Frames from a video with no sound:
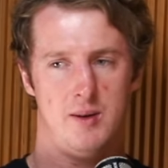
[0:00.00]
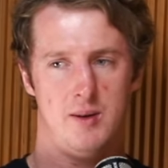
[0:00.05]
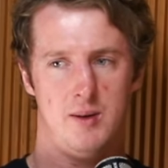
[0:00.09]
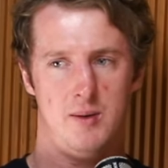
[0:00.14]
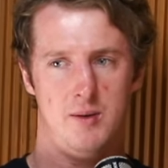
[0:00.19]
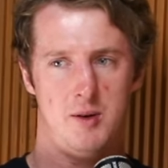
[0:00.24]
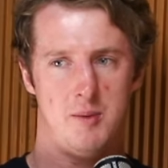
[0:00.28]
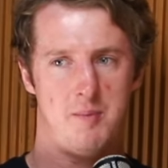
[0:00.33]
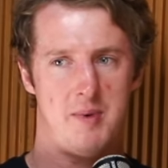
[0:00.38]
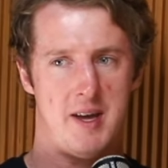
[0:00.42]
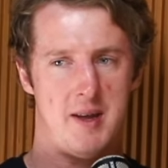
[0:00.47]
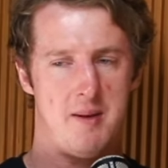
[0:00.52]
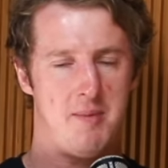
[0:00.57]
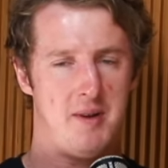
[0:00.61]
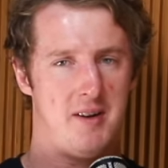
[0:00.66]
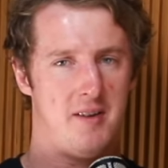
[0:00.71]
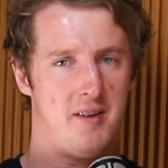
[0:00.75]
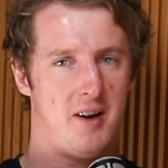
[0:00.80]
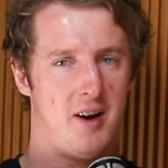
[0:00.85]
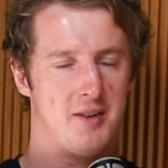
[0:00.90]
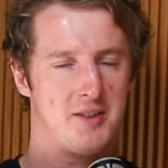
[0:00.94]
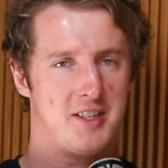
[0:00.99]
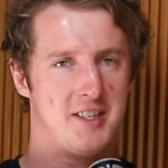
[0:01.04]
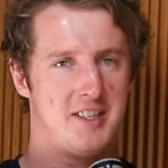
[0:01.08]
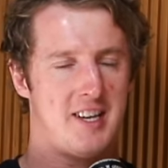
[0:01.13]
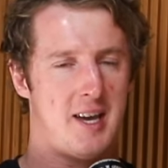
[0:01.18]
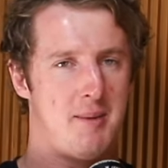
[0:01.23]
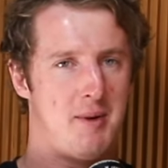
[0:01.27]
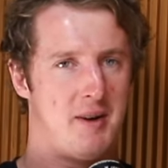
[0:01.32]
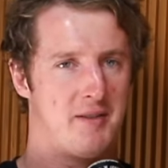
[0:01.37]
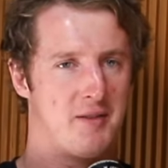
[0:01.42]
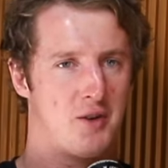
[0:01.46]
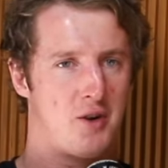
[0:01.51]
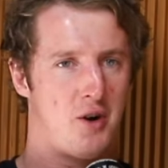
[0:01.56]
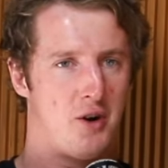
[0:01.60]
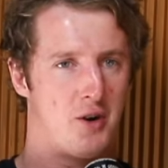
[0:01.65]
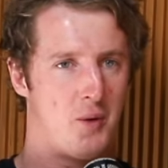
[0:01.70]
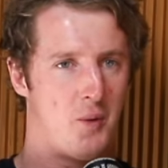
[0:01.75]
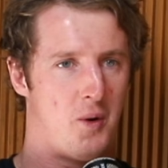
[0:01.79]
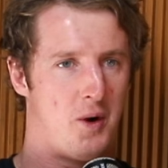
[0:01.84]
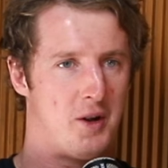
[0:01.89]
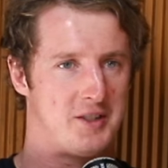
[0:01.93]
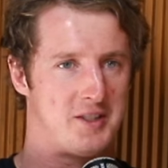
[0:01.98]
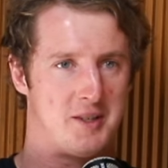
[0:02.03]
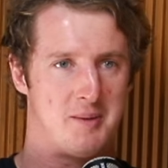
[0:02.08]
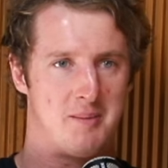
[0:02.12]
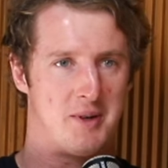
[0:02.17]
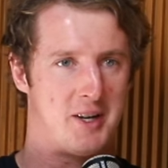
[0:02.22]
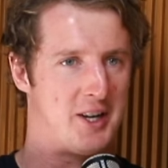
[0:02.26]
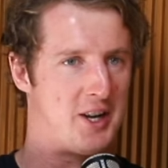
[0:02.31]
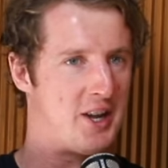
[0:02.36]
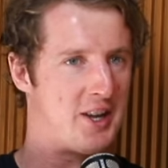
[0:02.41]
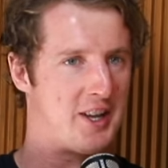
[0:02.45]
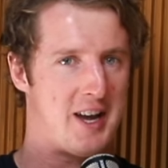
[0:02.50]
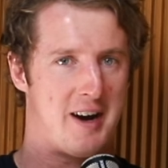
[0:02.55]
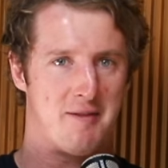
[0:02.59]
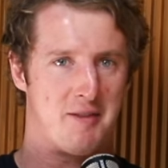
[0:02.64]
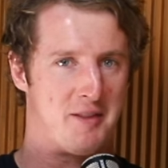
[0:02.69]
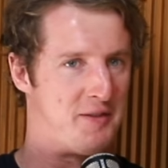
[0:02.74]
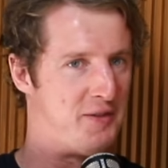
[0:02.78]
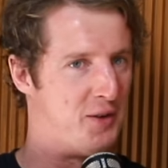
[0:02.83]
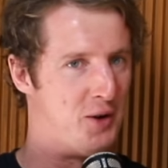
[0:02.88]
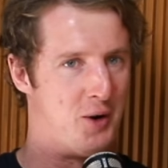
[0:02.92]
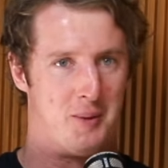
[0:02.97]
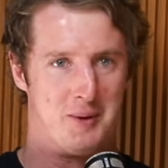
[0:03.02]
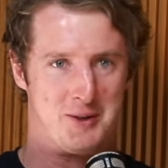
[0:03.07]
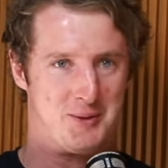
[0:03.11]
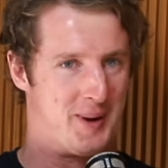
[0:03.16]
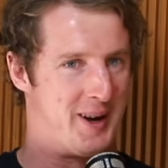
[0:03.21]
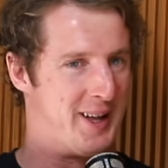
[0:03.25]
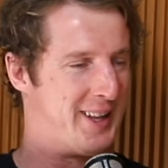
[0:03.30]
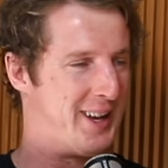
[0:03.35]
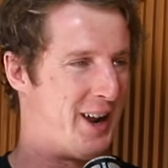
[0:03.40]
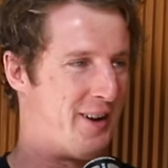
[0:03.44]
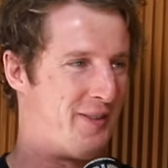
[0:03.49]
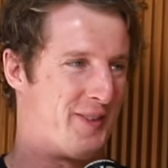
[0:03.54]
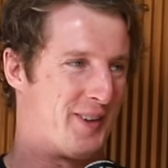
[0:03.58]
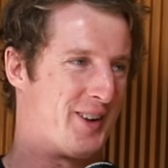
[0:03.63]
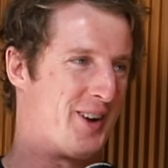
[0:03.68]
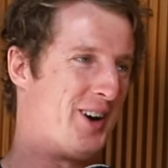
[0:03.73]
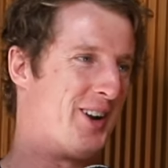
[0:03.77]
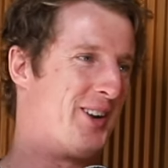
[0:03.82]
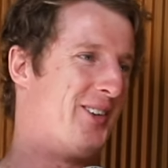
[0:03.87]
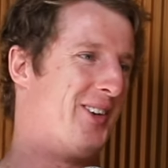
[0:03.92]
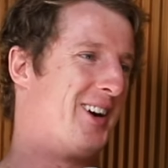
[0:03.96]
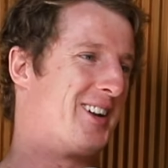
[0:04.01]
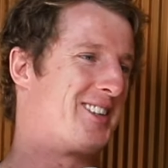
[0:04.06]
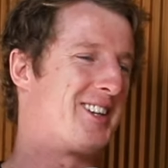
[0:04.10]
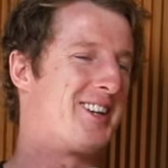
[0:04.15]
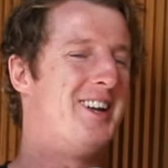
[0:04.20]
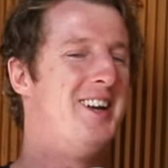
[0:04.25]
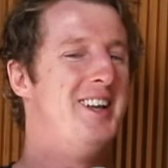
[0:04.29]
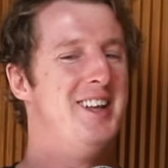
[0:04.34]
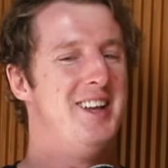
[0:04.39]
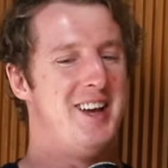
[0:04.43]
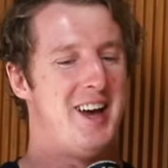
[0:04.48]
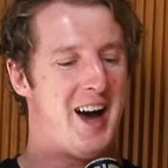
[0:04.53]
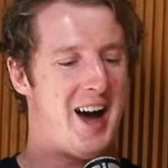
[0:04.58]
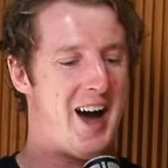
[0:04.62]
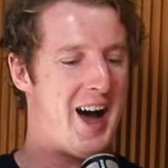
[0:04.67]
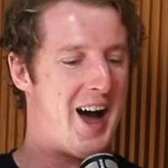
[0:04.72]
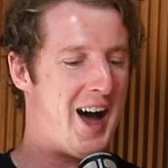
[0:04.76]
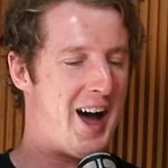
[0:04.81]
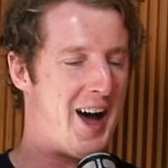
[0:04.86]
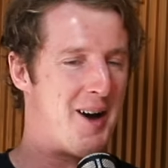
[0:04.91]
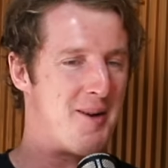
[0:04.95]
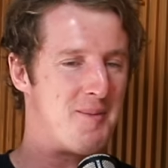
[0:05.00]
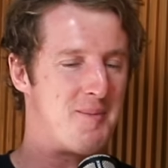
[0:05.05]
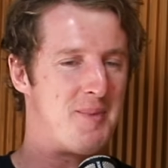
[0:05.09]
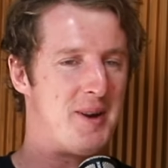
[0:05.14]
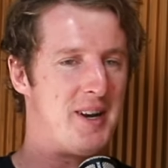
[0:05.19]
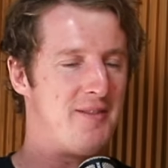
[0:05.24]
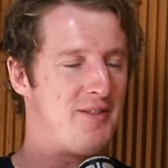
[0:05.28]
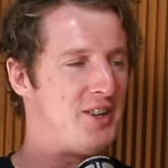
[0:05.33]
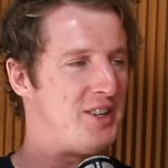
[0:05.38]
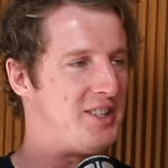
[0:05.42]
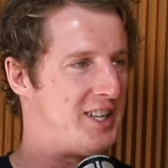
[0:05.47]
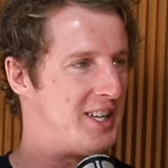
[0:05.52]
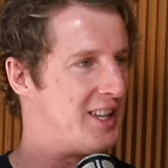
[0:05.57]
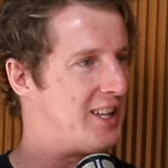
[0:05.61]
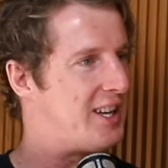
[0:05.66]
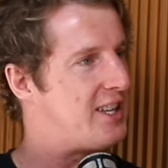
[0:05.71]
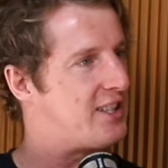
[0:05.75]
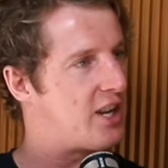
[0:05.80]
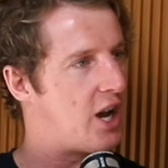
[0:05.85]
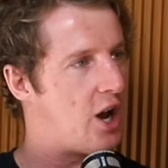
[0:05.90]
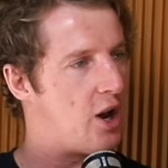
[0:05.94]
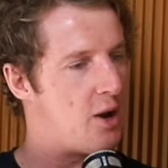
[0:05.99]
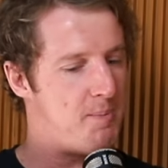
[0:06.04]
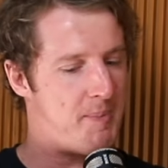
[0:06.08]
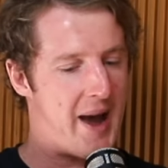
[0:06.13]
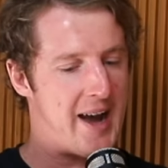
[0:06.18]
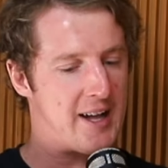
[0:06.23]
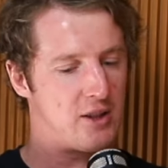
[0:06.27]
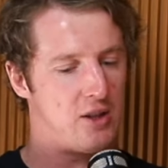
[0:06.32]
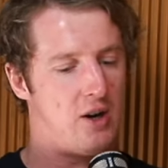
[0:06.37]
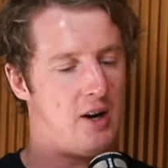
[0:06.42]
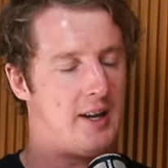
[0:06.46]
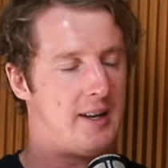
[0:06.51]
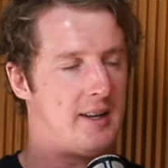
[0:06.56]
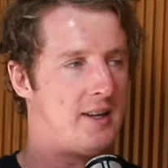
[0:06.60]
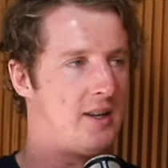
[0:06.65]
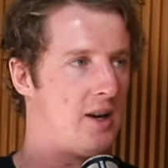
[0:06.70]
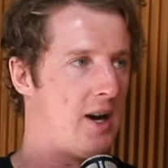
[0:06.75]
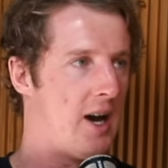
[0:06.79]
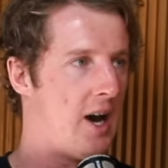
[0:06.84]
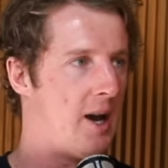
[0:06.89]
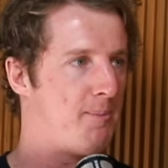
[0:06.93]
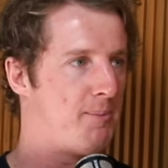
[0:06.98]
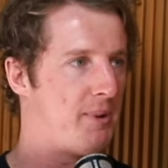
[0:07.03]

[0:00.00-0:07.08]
going to say a bit of a Connor Watson, but I don't cover the forwards well enough for Connor Watson. Bit of utility. So back line. I